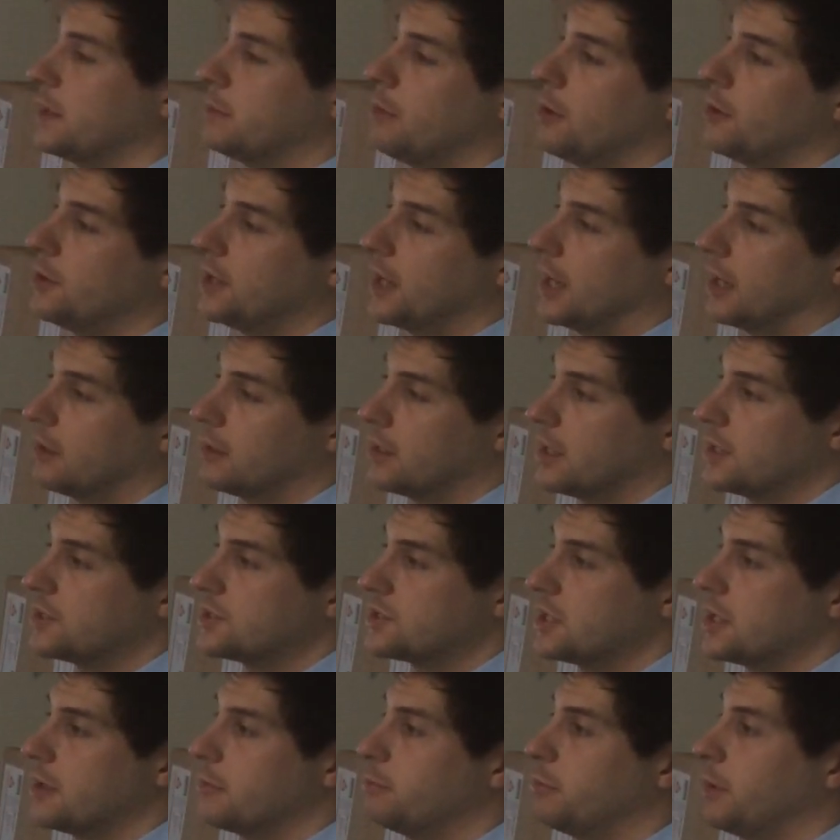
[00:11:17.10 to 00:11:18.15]
the ammonia
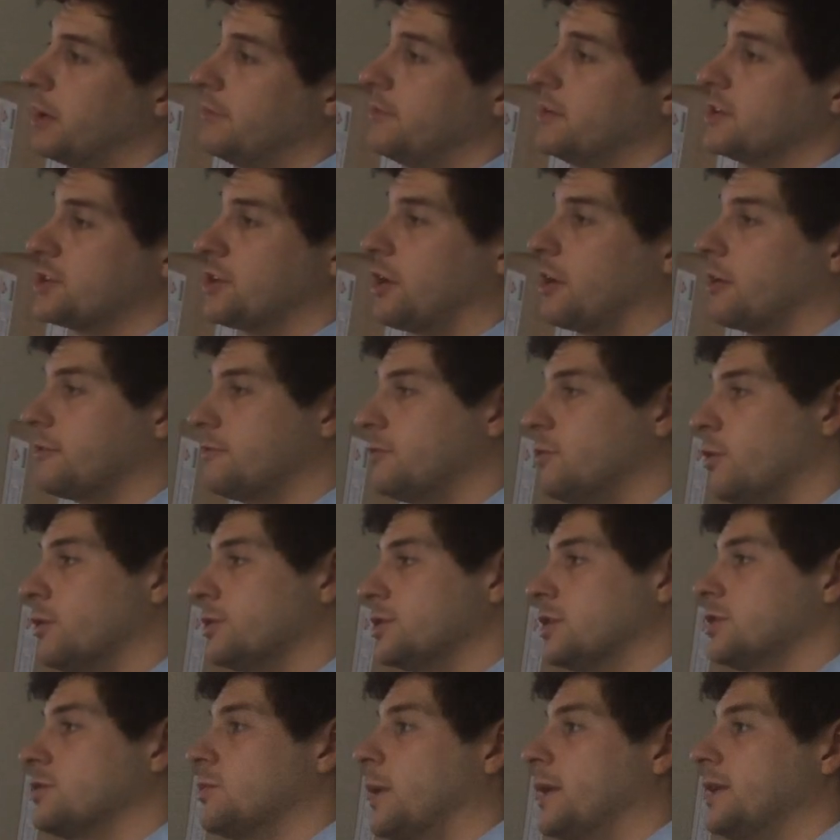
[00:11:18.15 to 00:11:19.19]
analyzer, but if it's got a 4
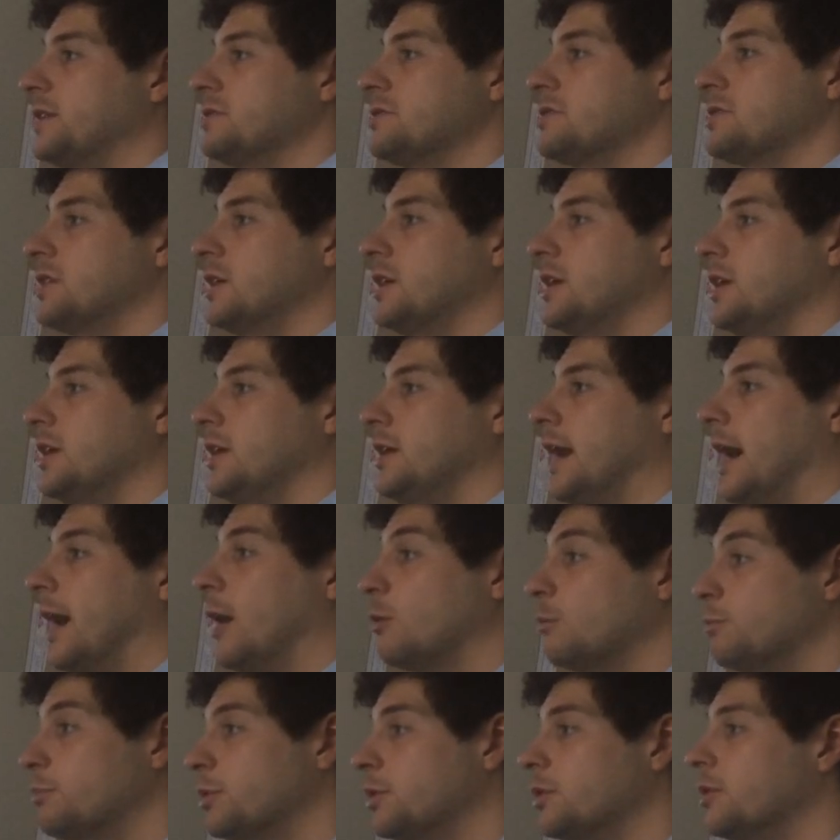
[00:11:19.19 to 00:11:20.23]
to 20
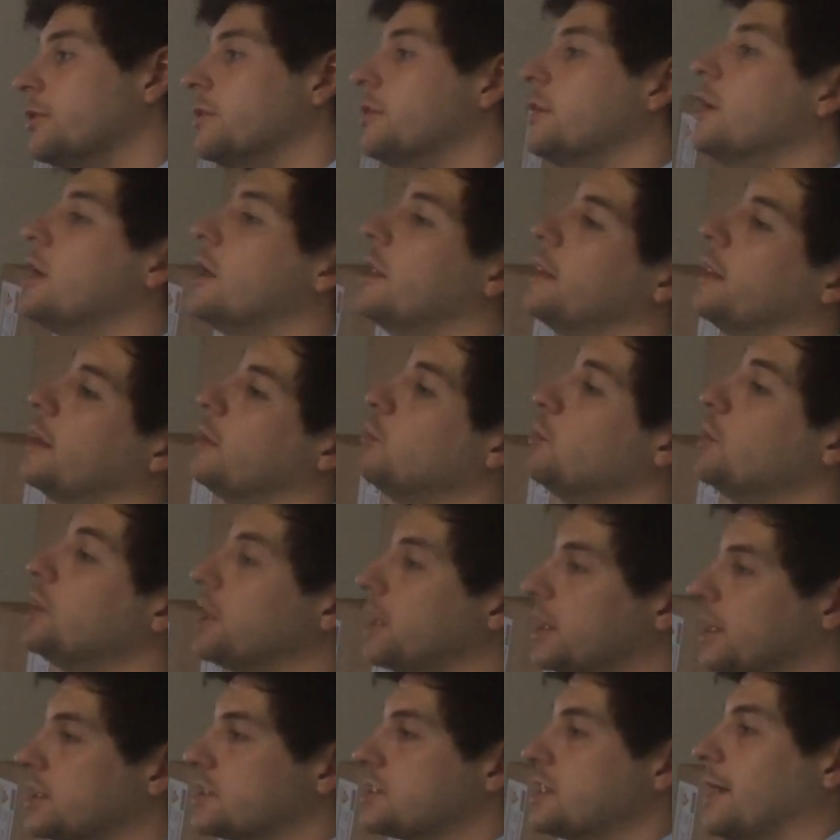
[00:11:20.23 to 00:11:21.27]
output, then we
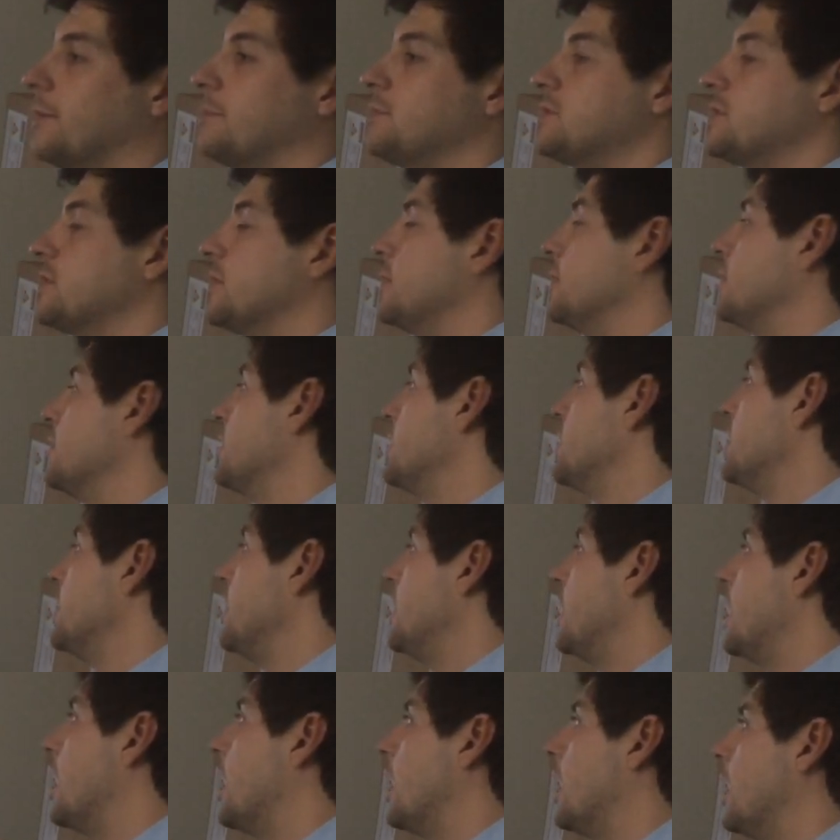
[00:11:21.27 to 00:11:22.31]
can accept it.
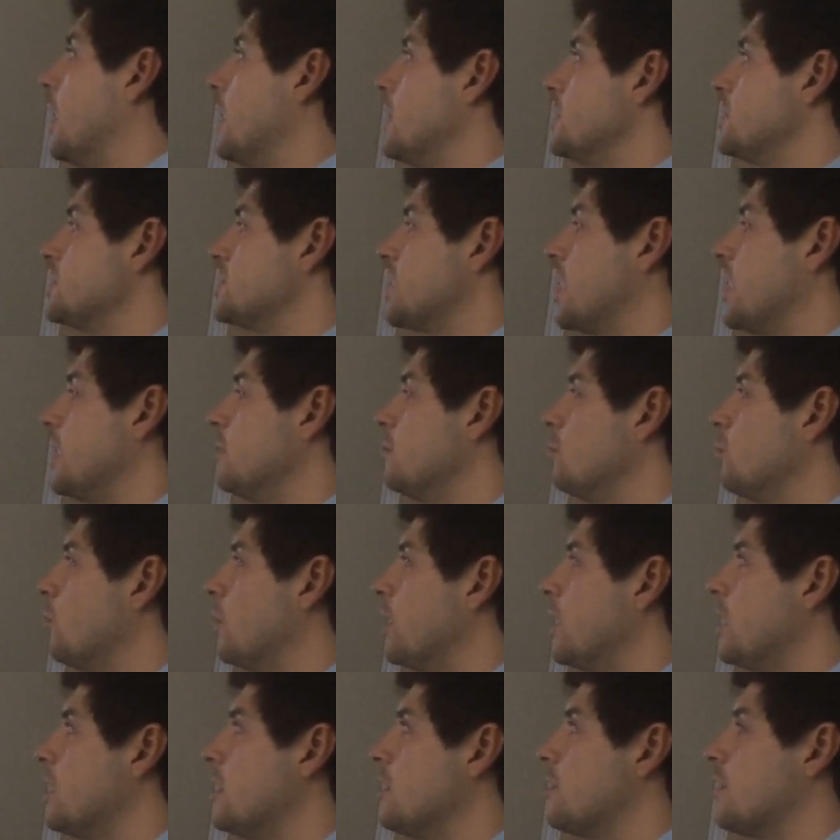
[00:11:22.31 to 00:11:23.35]
The same
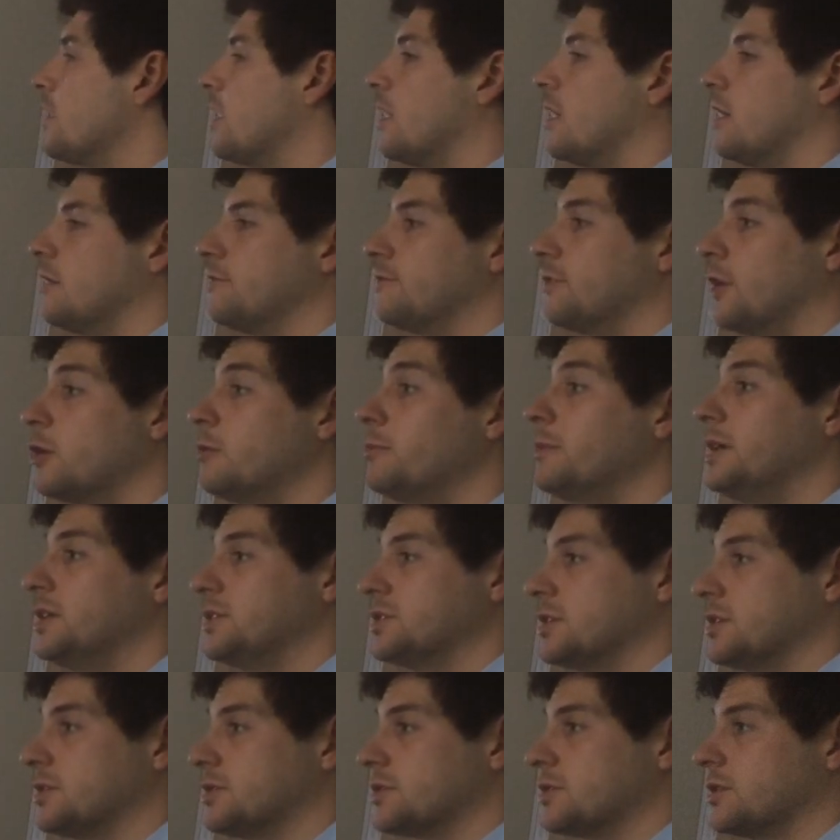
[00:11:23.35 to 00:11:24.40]
with flow
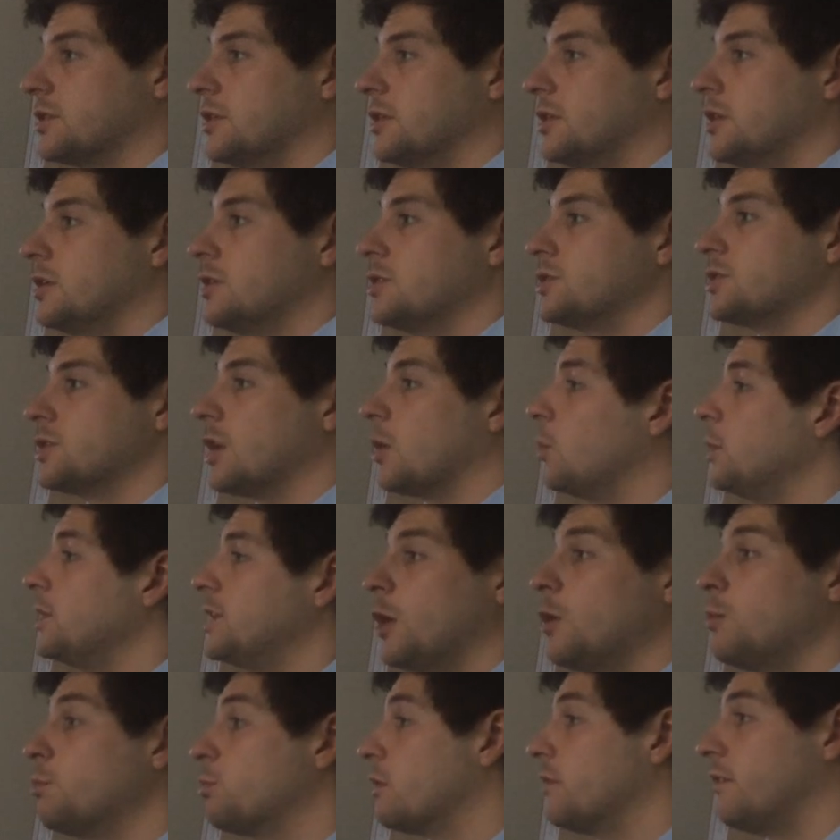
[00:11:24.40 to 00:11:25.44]
meters. So we
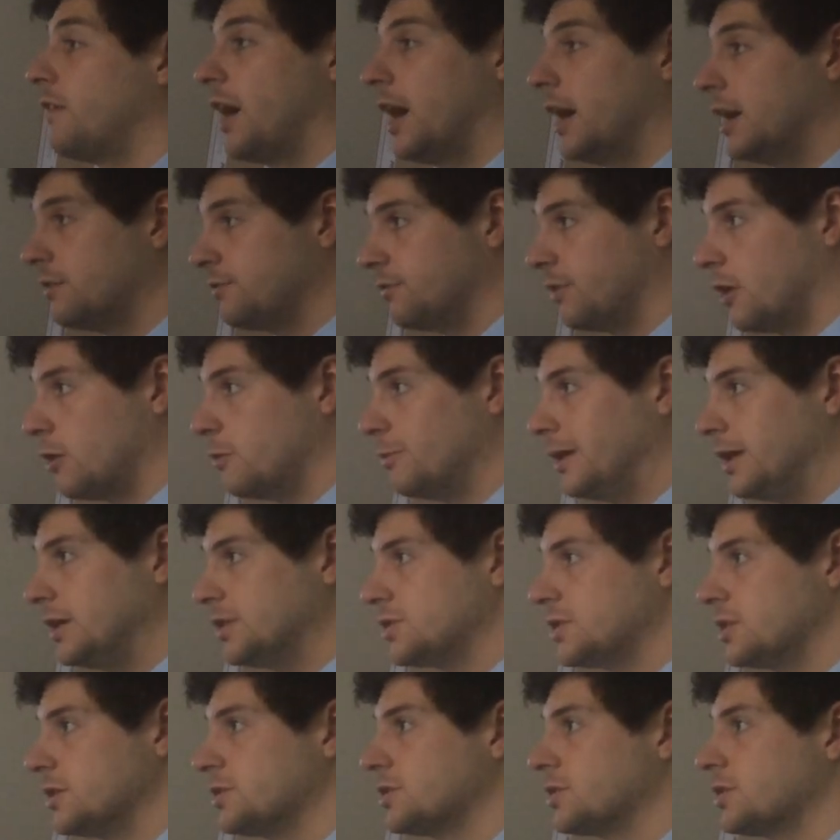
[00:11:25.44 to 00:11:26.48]
don't provide flow
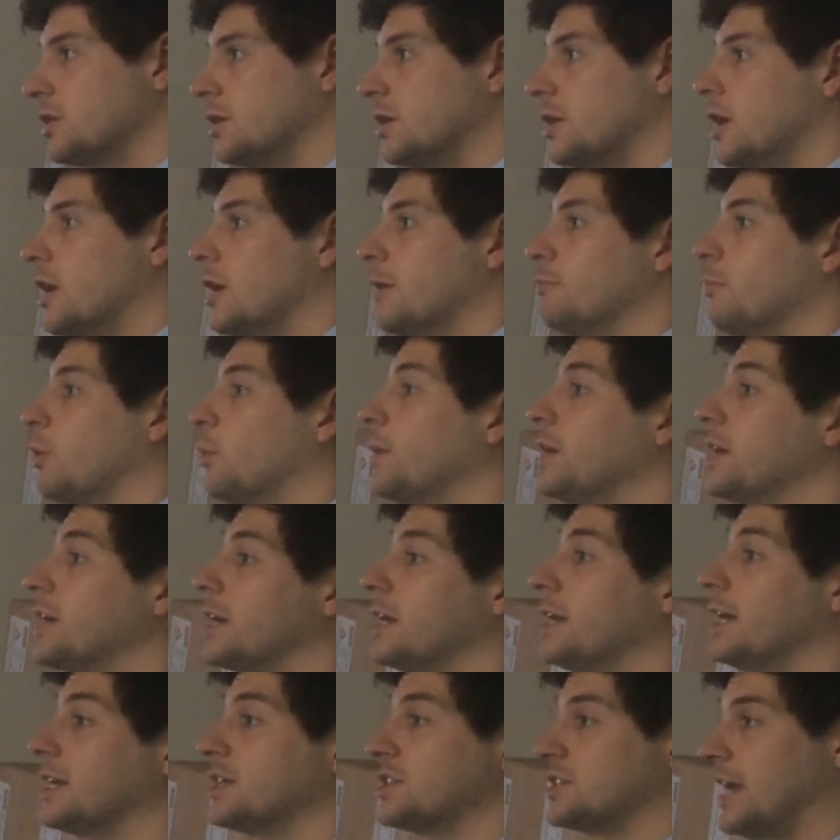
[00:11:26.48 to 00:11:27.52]
meters, but we
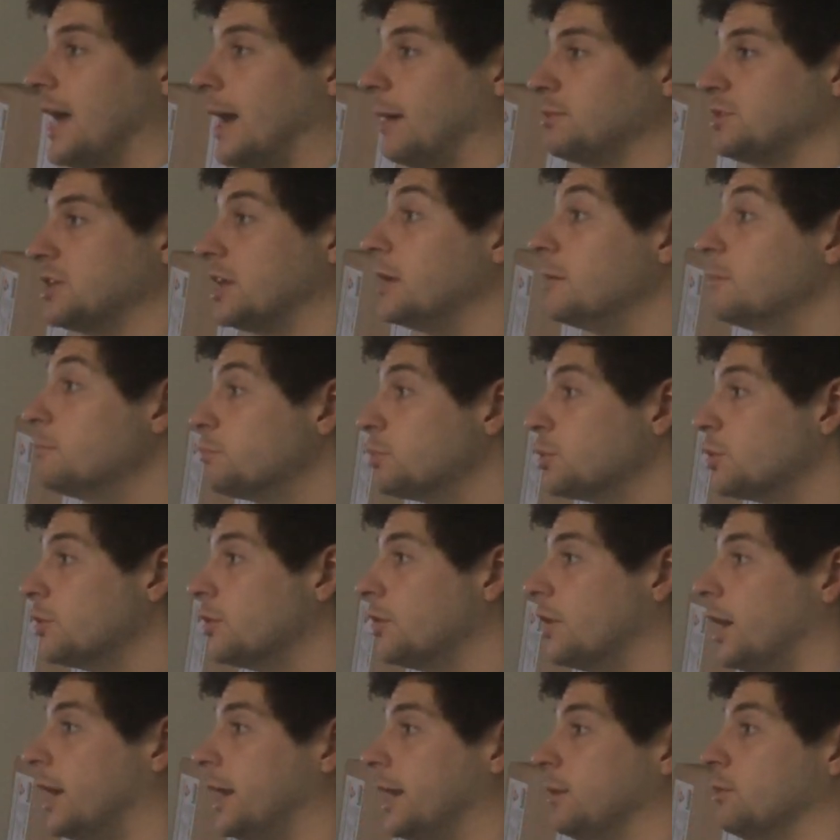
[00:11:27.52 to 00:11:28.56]
can accept an
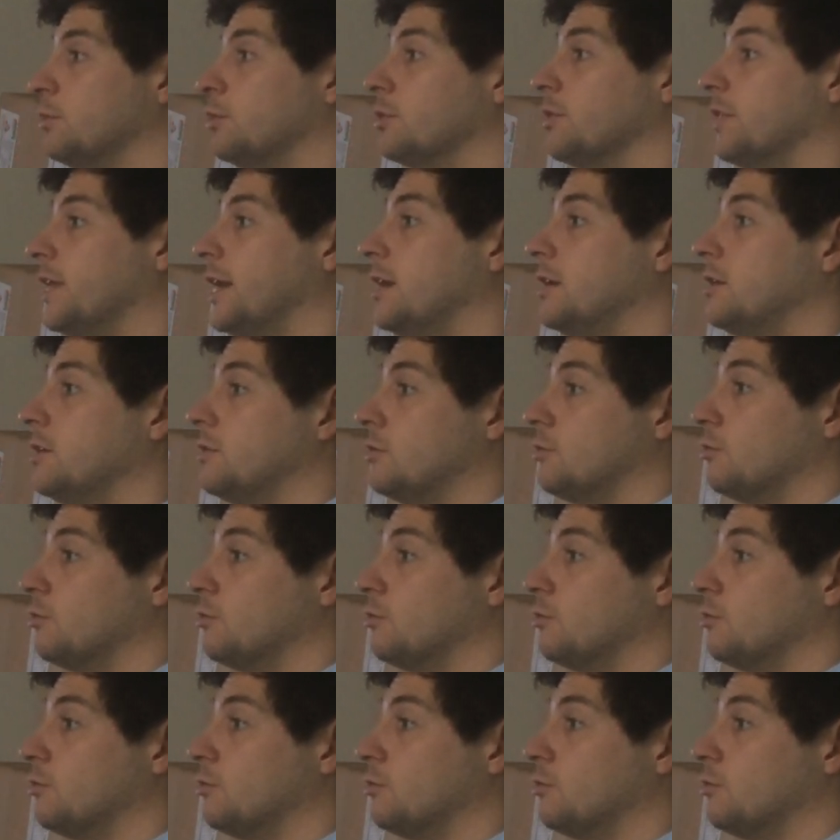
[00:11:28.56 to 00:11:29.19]
input, and it will then.